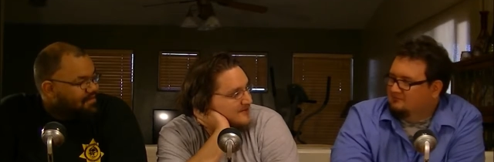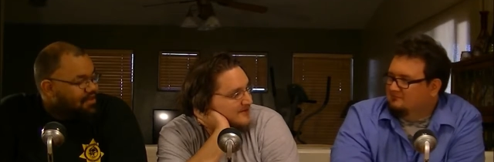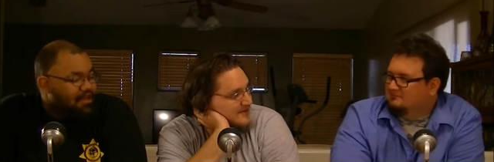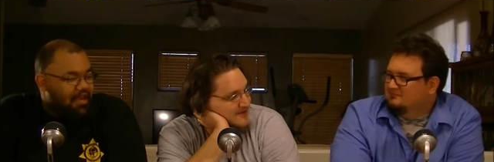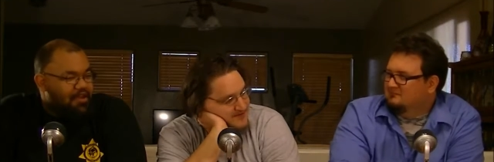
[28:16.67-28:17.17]

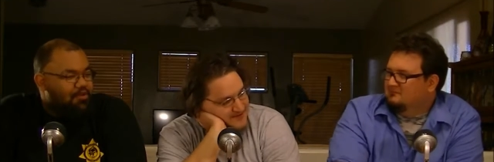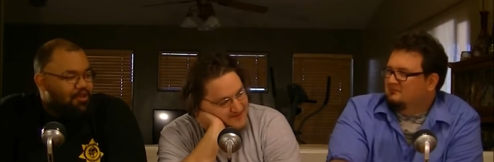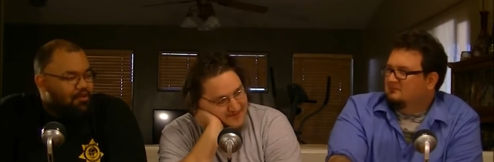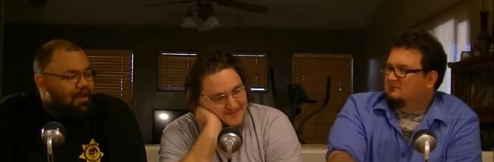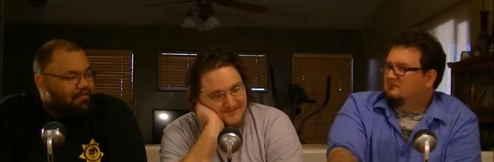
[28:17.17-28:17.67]
Speaker 1: Yeah,
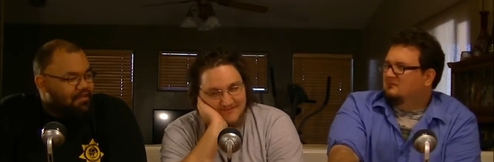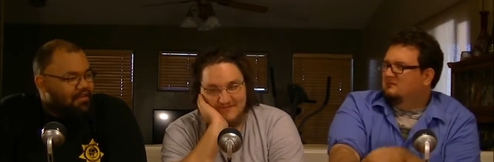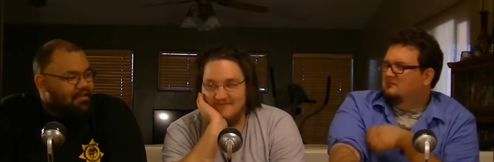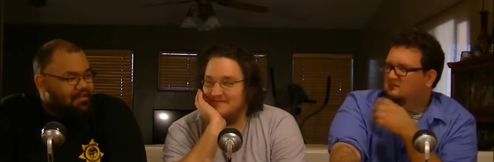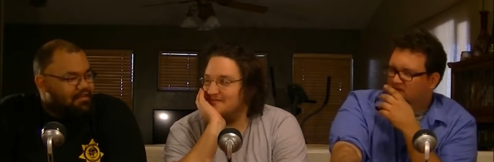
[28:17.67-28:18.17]
you would have
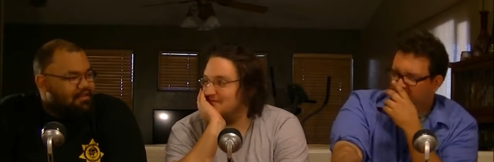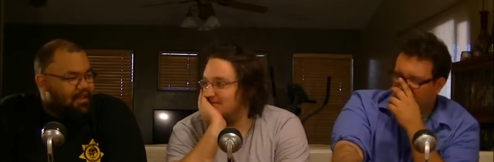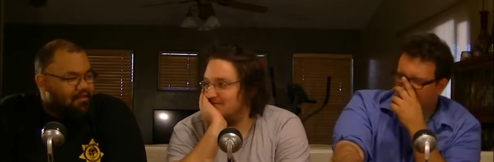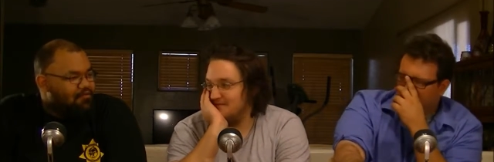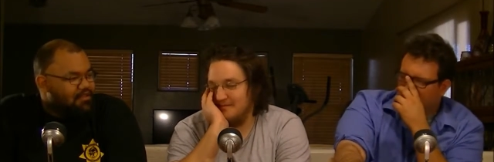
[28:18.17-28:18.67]
to
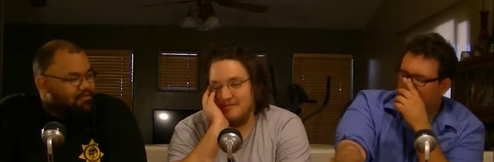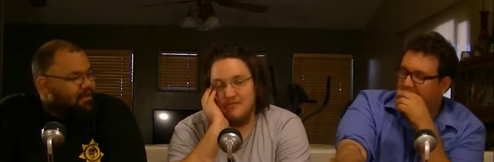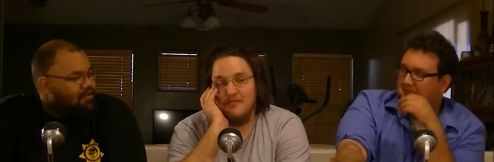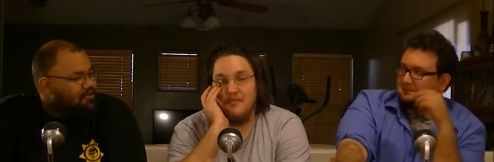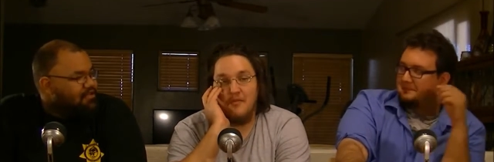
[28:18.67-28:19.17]
like
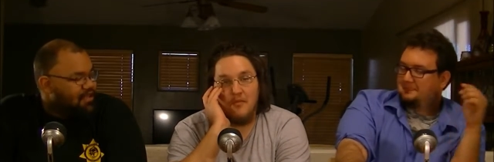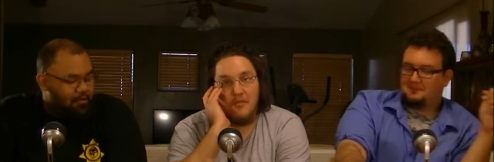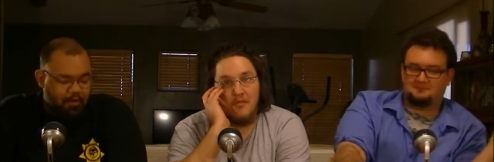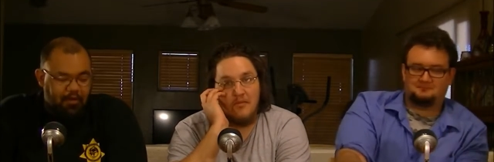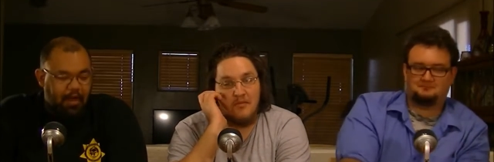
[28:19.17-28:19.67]
respect her. It's like,
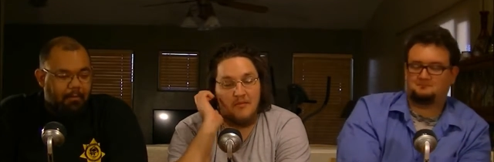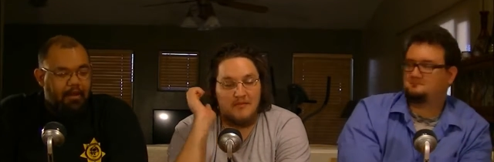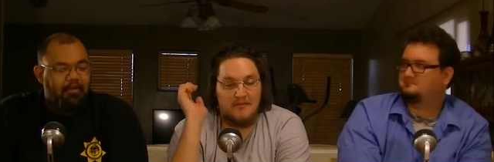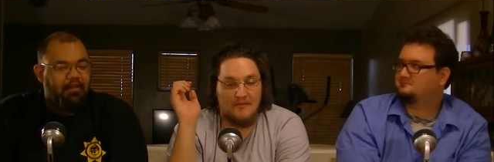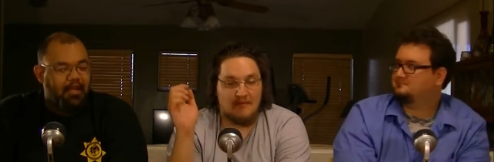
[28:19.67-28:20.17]
well, I'm
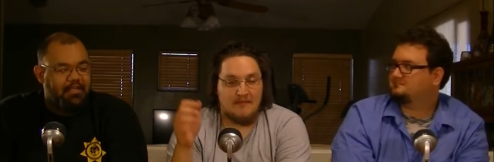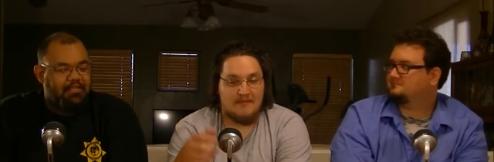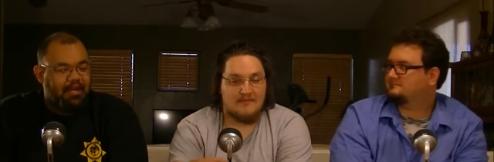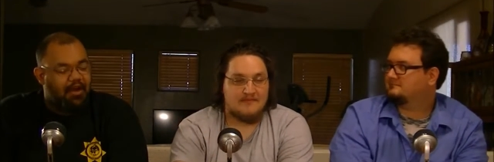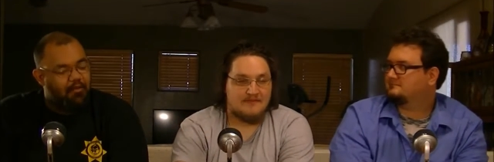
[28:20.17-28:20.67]
paralyzed
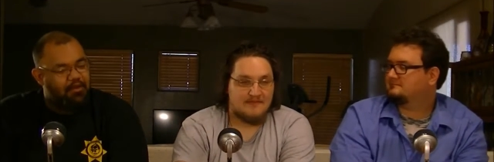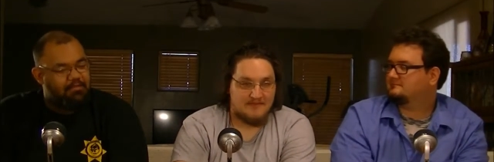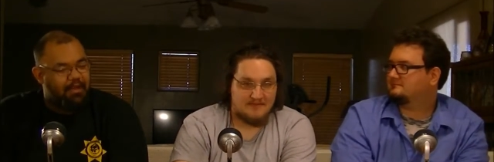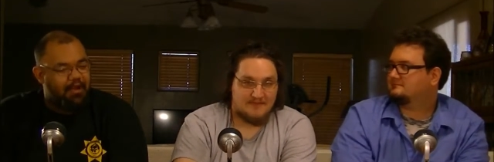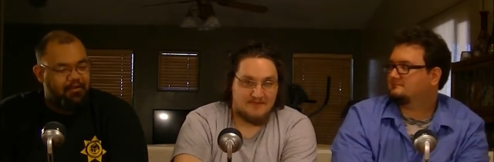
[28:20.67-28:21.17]
now. I was
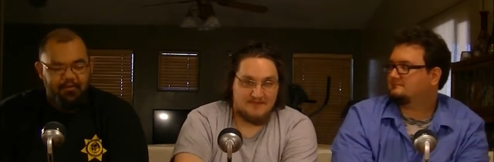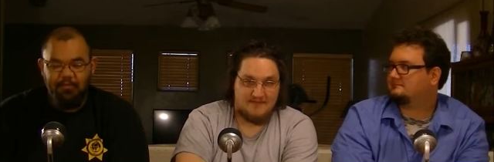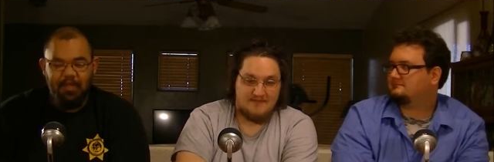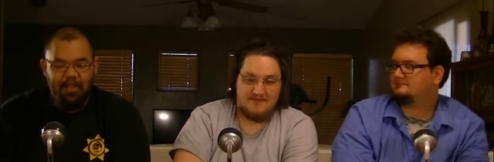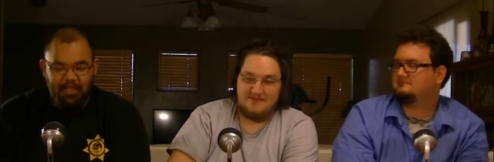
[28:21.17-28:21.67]
Batgirl.
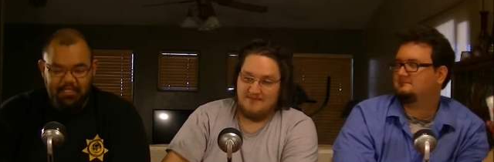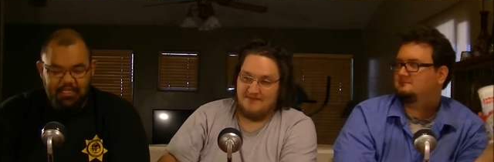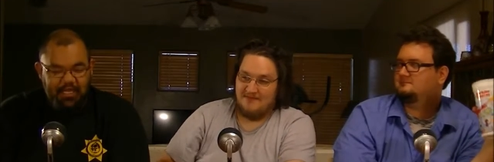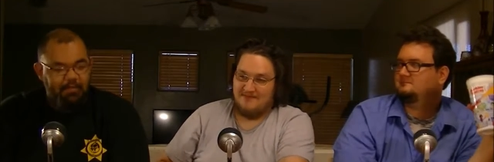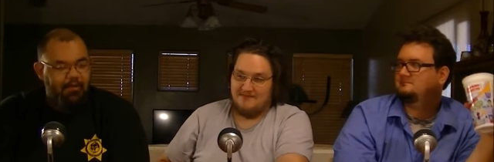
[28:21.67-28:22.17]
Let's
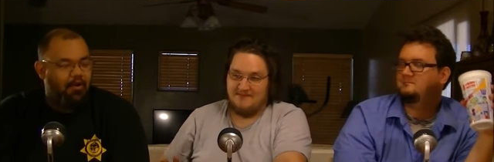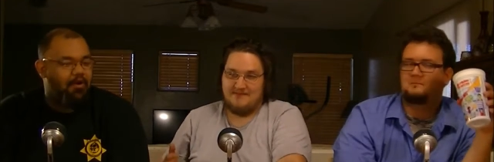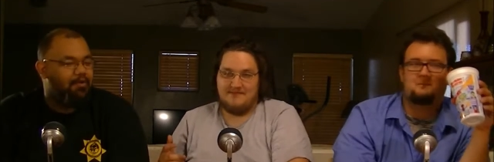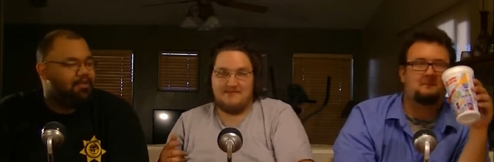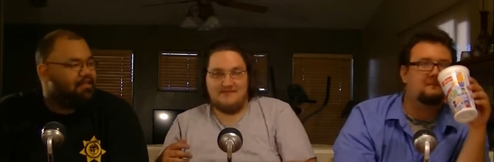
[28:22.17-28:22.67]
keep
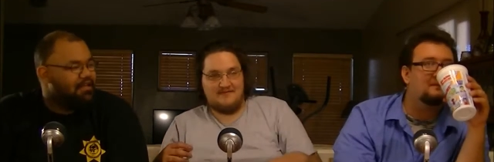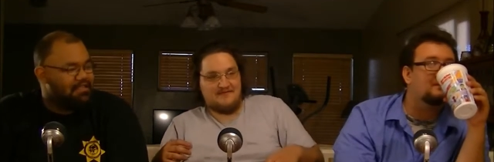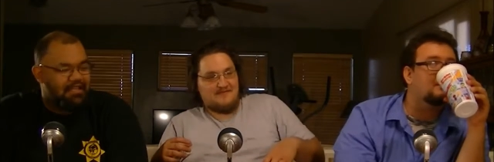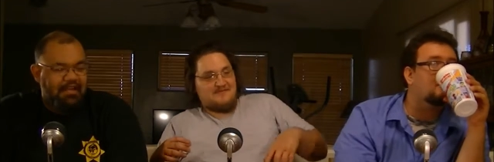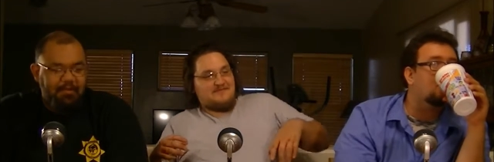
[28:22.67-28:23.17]
going with
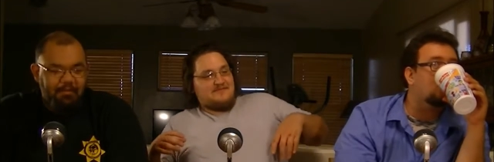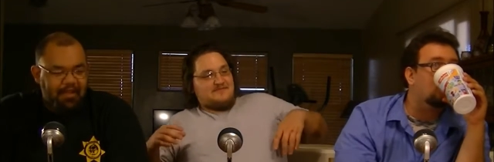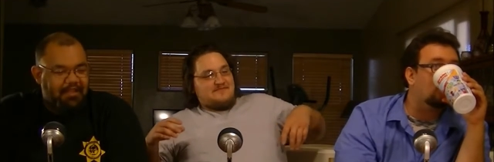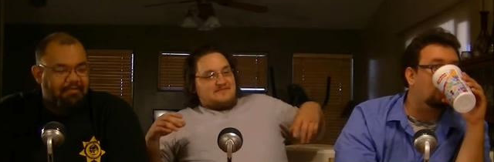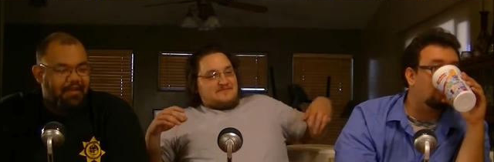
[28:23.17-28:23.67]
this.
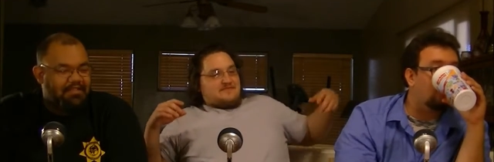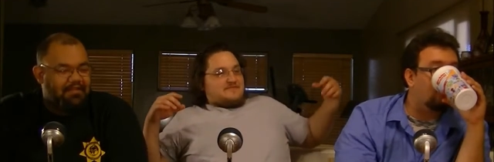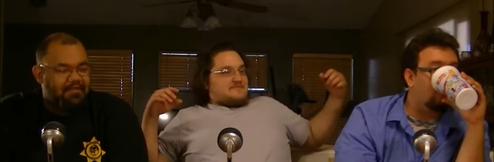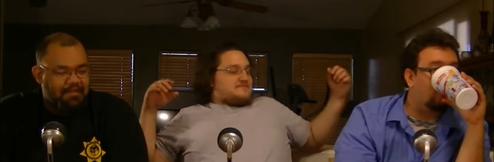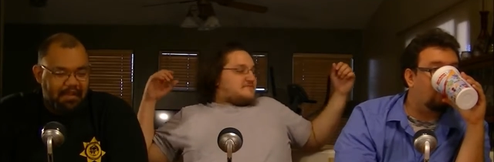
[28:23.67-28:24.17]
Make the best
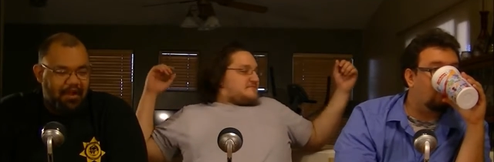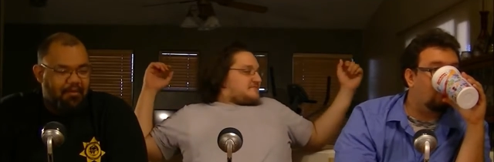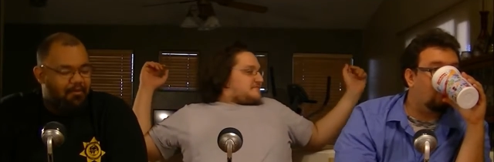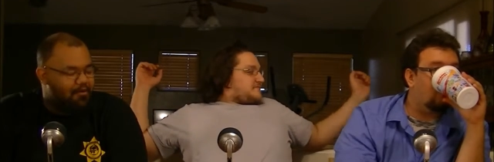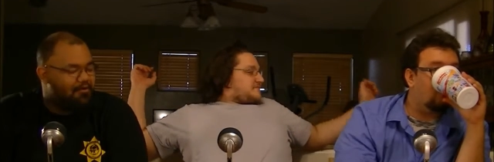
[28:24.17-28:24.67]
of it. Now
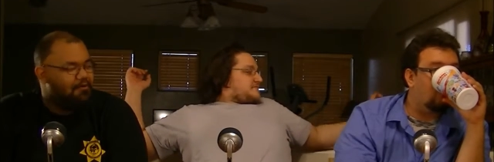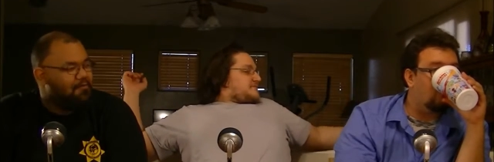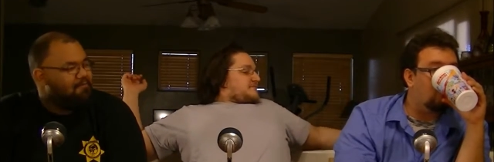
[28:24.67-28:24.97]
I'm horrible.